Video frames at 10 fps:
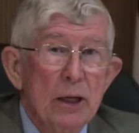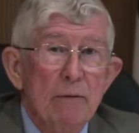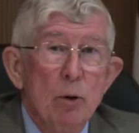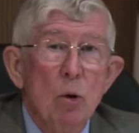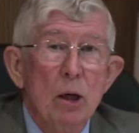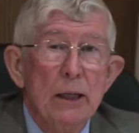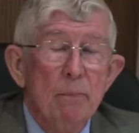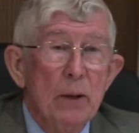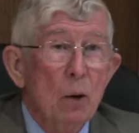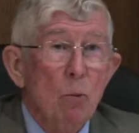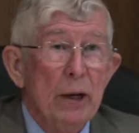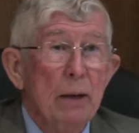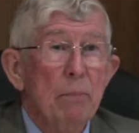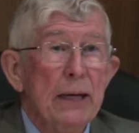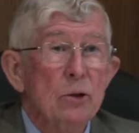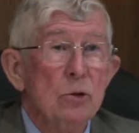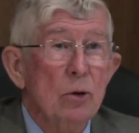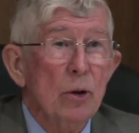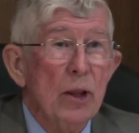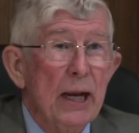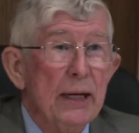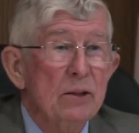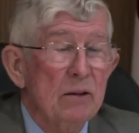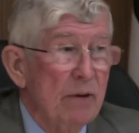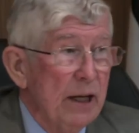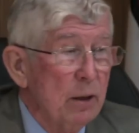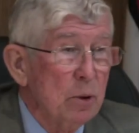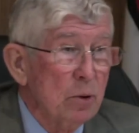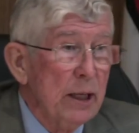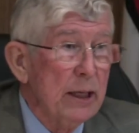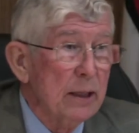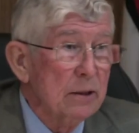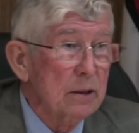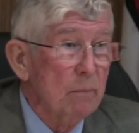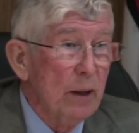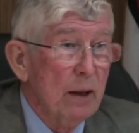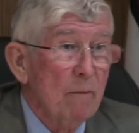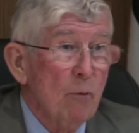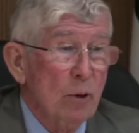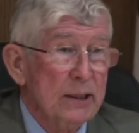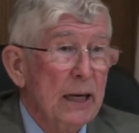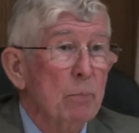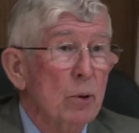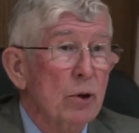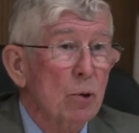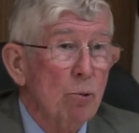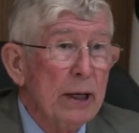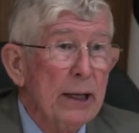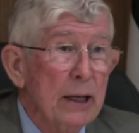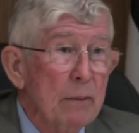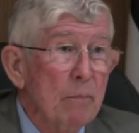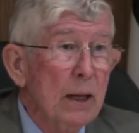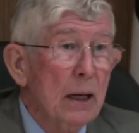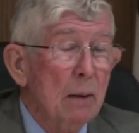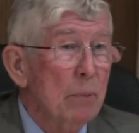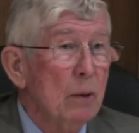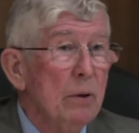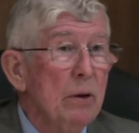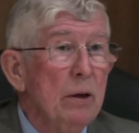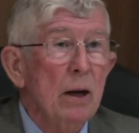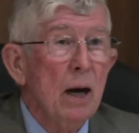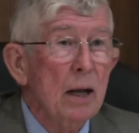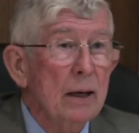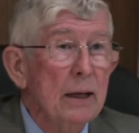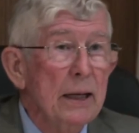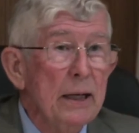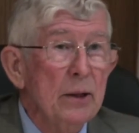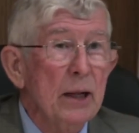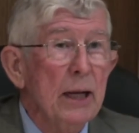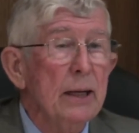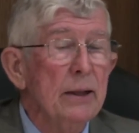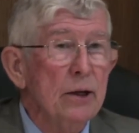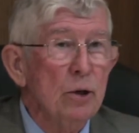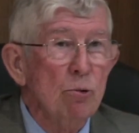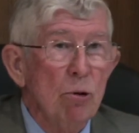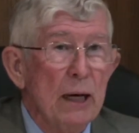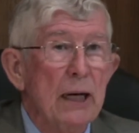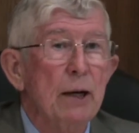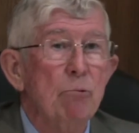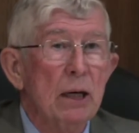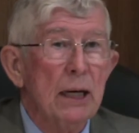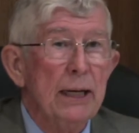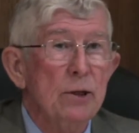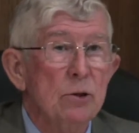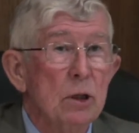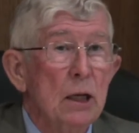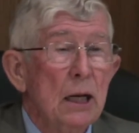everyone, we can make certain things available, yes. For example, the curriculum, but not anything that directly relates